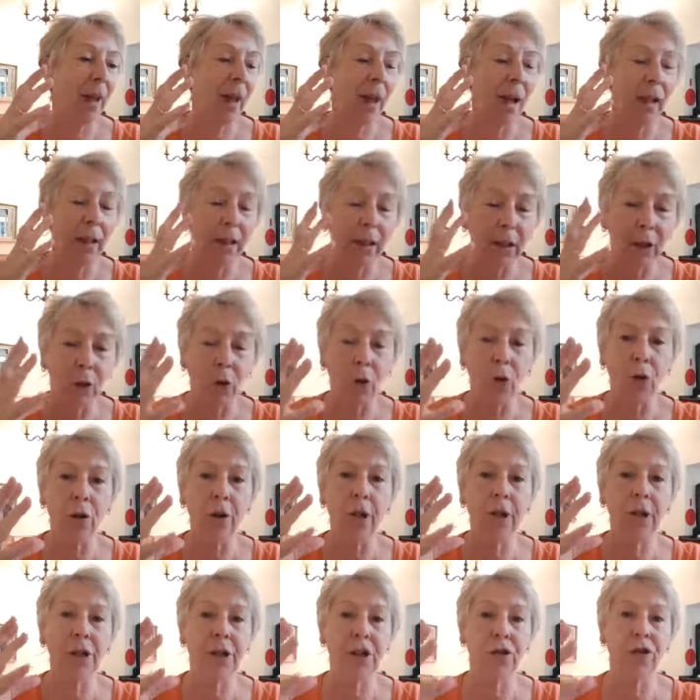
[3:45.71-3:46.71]
a
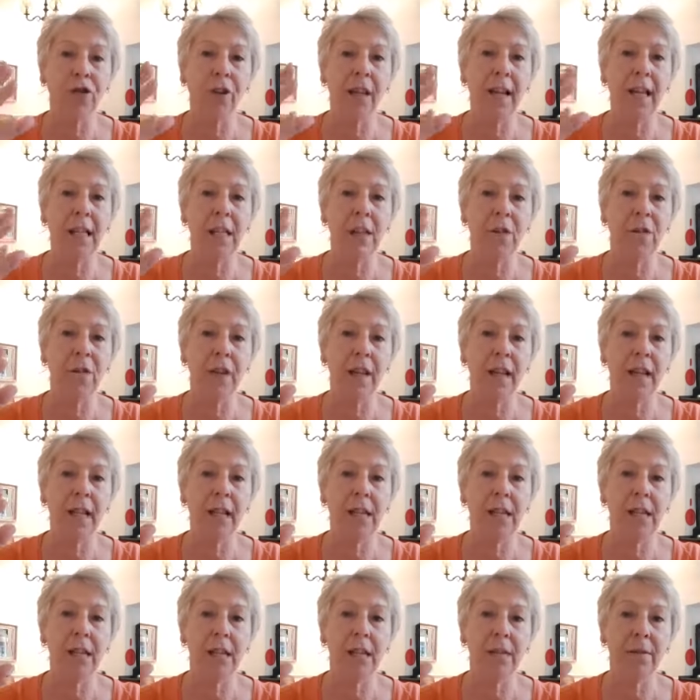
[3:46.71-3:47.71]
long stress
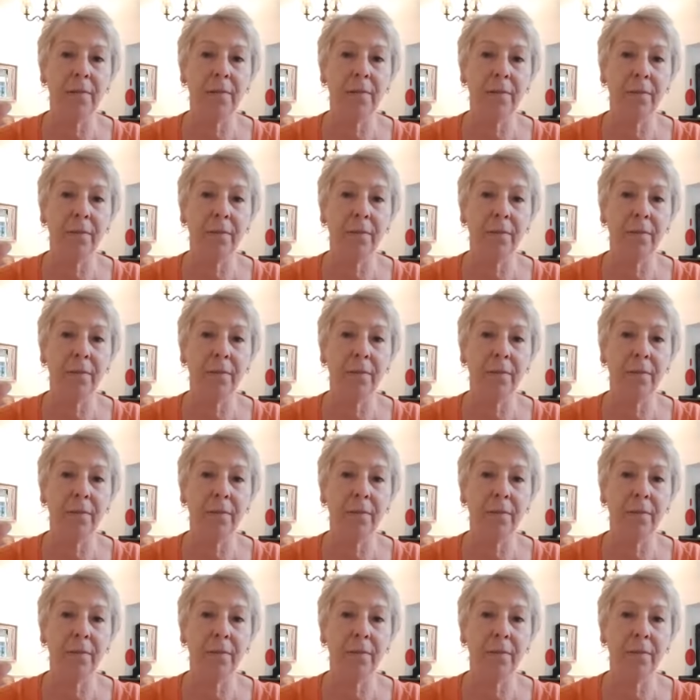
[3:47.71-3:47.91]
phase